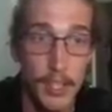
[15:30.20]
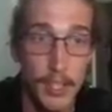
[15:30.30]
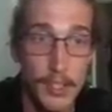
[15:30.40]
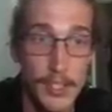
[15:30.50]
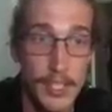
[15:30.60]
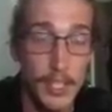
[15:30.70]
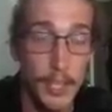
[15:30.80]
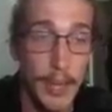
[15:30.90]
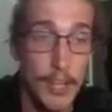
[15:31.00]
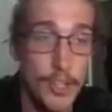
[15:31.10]
It's like a
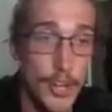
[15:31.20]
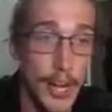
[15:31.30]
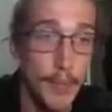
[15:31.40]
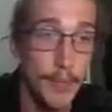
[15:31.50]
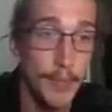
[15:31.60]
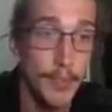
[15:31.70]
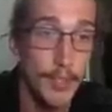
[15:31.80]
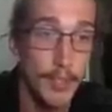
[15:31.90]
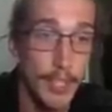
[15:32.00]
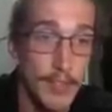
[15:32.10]
little mouse trap.
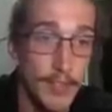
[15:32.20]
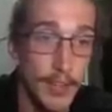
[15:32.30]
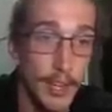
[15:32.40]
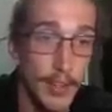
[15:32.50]
This foot.